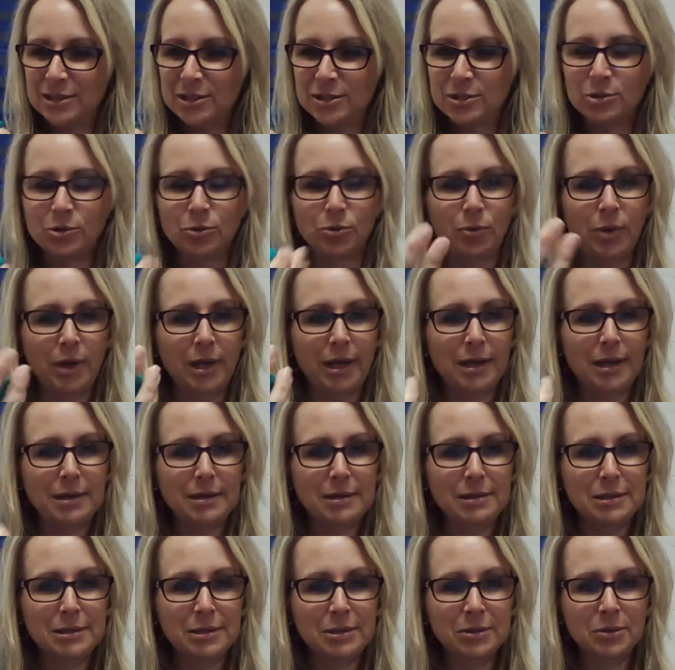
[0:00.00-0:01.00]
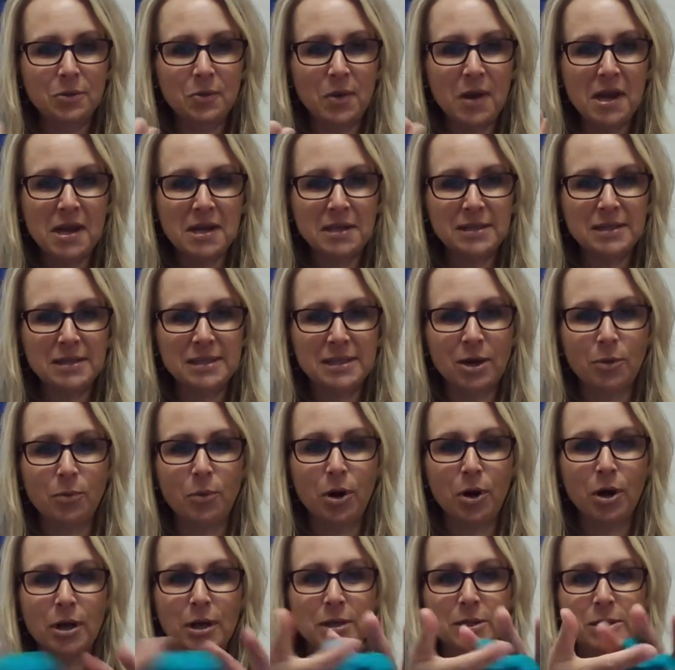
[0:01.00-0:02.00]
squeeze, squeeze. Now
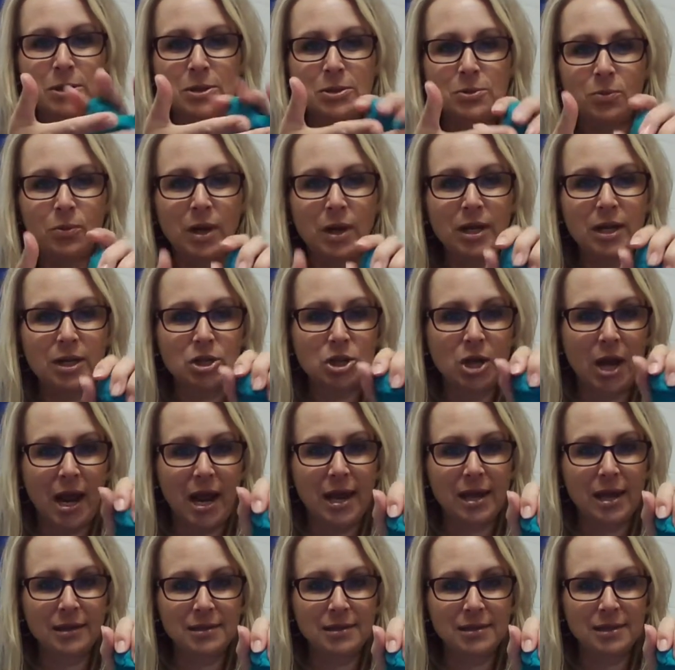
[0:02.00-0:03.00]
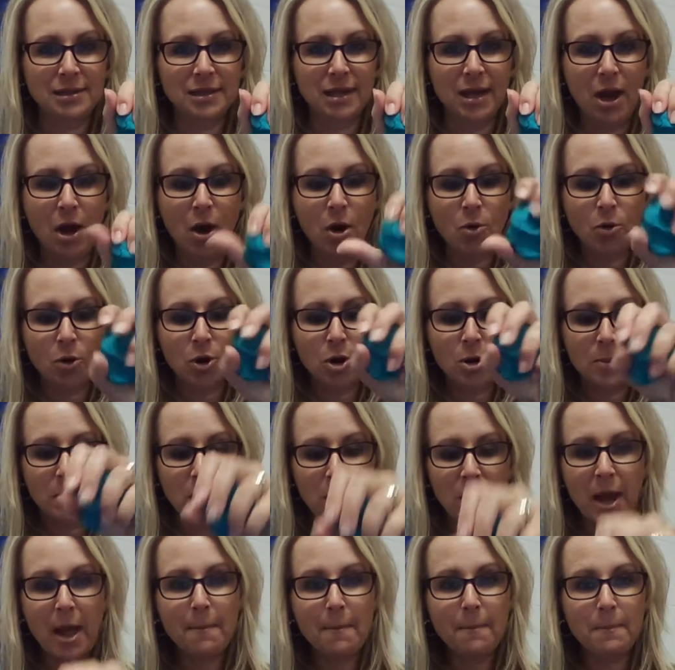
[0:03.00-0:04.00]
we're going to switch hands. We're going to
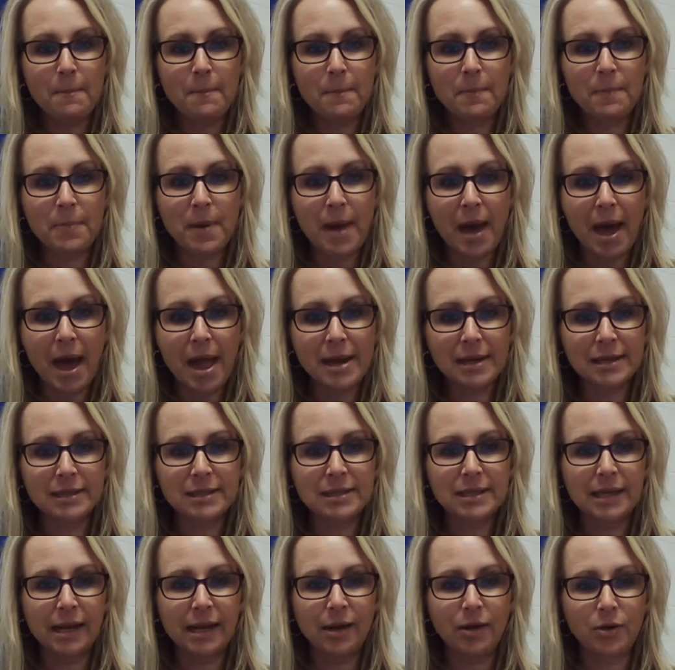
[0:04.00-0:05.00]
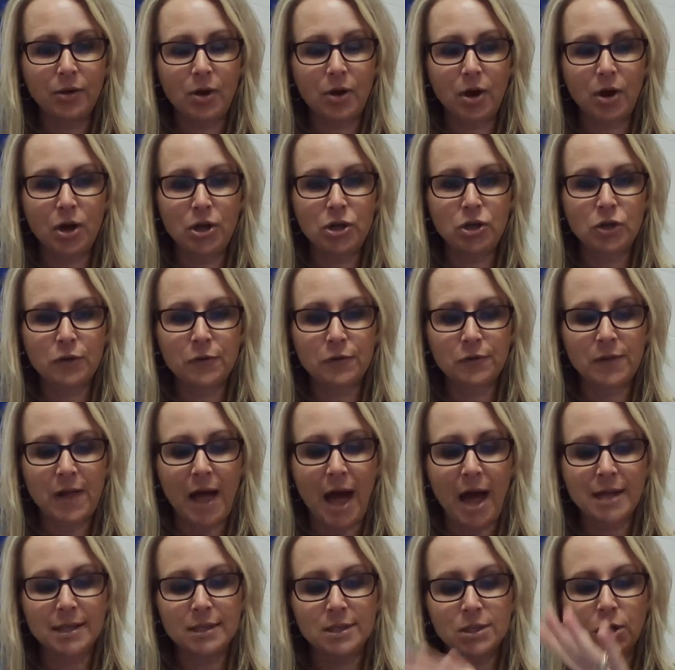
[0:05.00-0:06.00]
put it back down on your
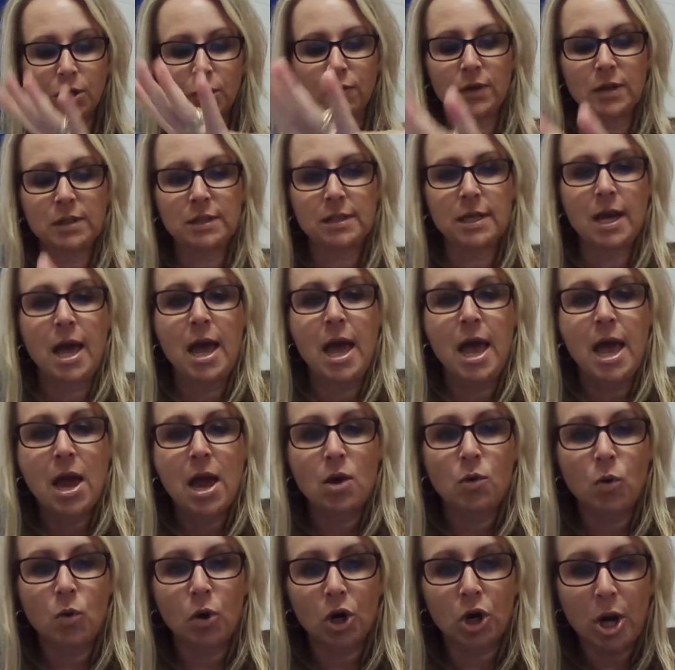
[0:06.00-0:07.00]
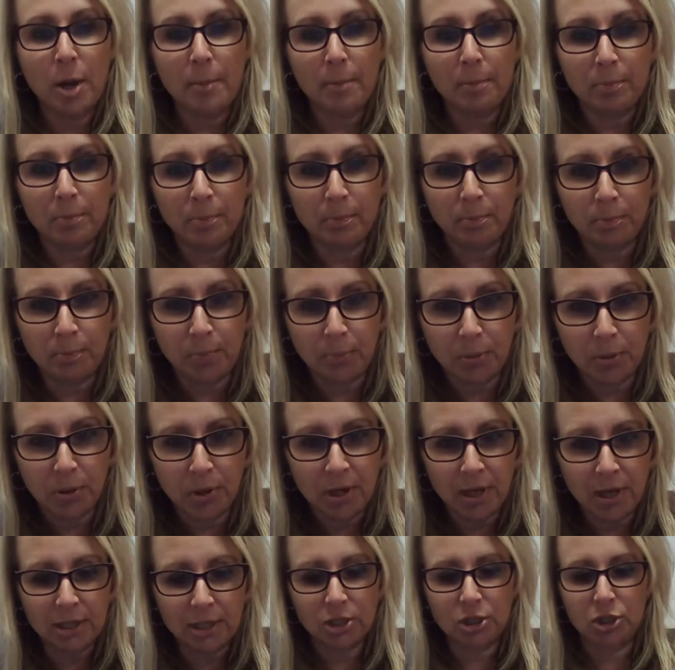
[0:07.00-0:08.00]
flat surface and we're going to
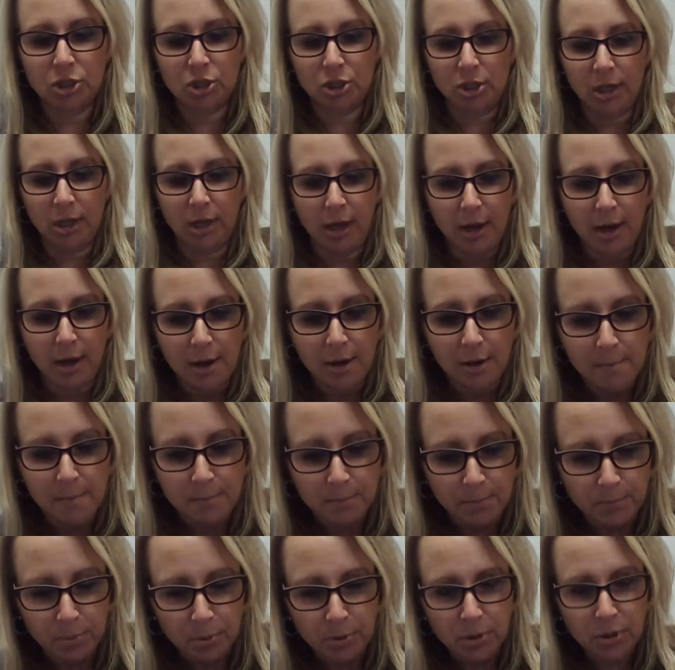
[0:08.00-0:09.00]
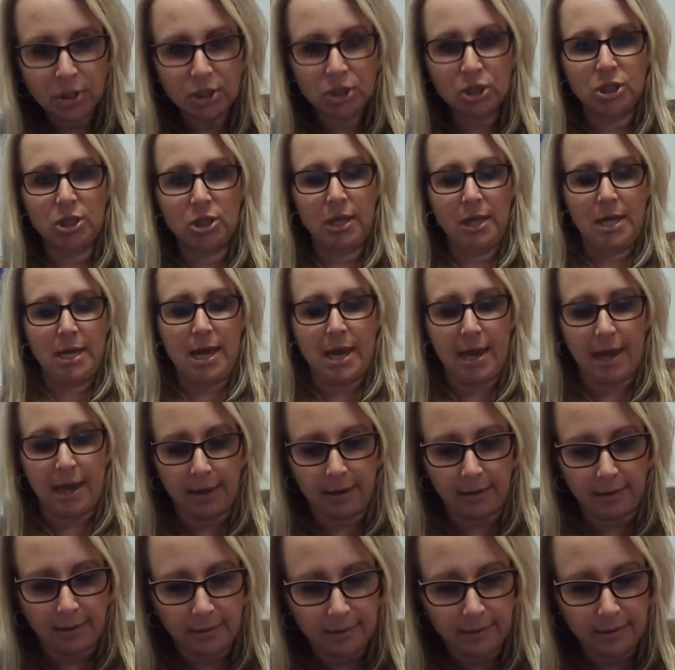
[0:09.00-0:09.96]
push, push again.